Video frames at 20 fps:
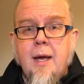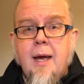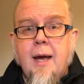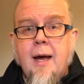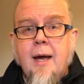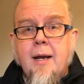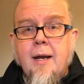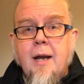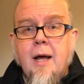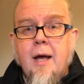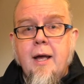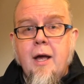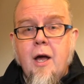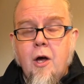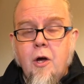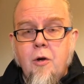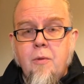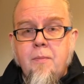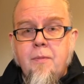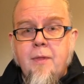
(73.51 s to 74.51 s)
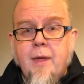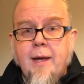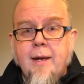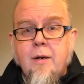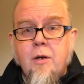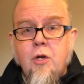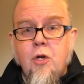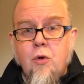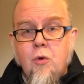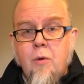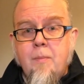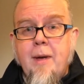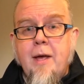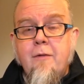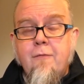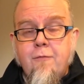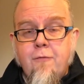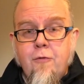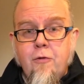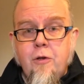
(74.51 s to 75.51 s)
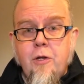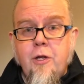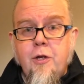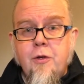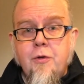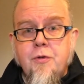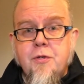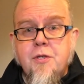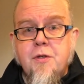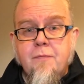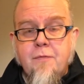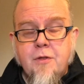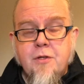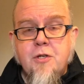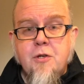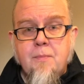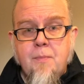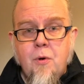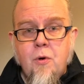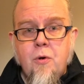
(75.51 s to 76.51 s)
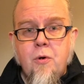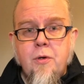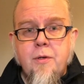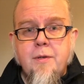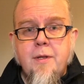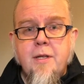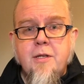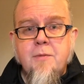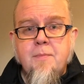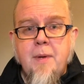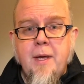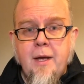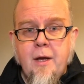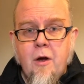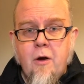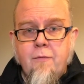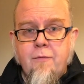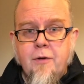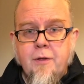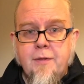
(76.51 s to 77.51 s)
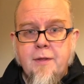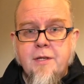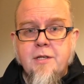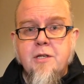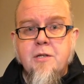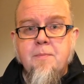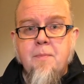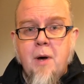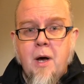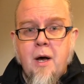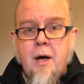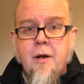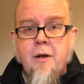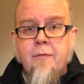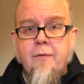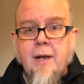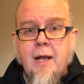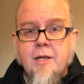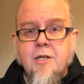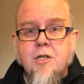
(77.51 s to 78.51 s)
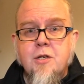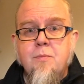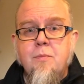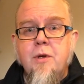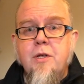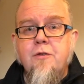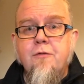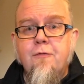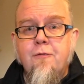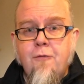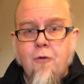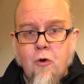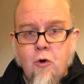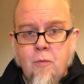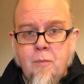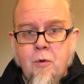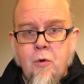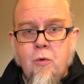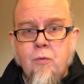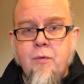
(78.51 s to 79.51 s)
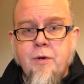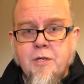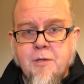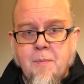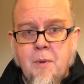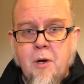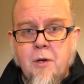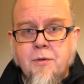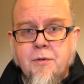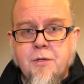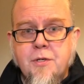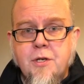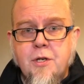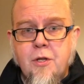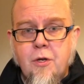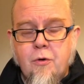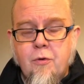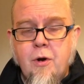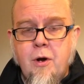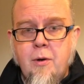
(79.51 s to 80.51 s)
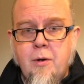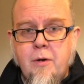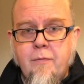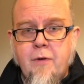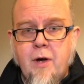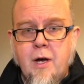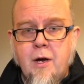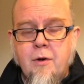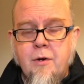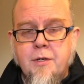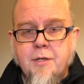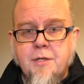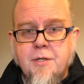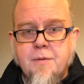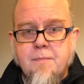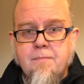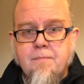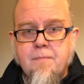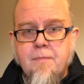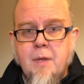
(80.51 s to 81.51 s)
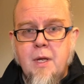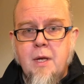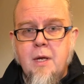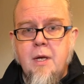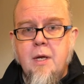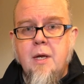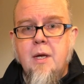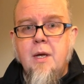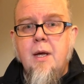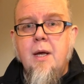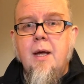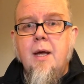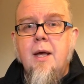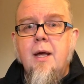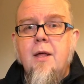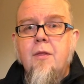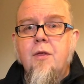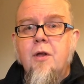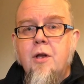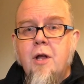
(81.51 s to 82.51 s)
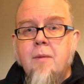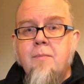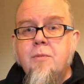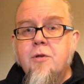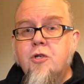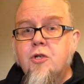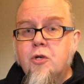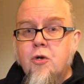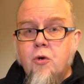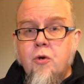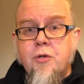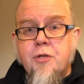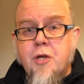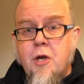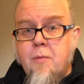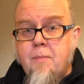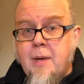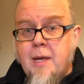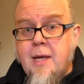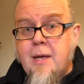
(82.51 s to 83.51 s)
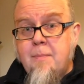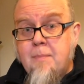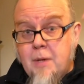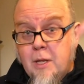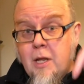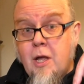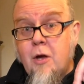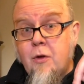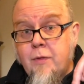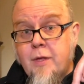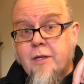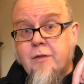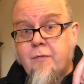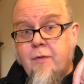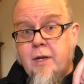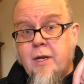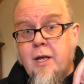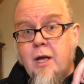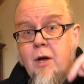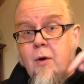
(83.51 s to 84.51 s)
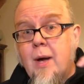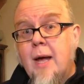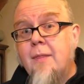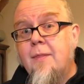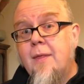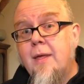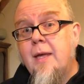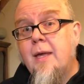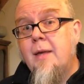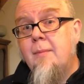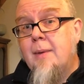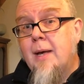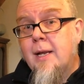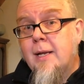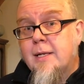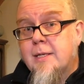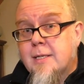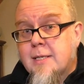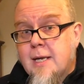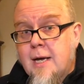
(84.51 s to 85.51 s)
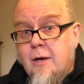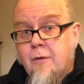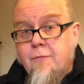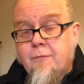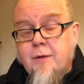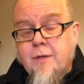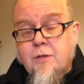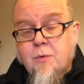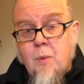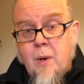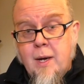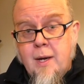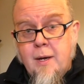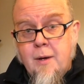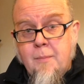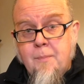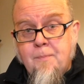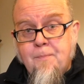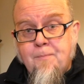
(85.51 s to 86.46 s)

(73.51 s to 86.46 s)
and I hope that you will make full use of the support that's being offered. This is part of Glastonbury's formal response to the coronavirus. The numbers should also be below this video and the email itself as well.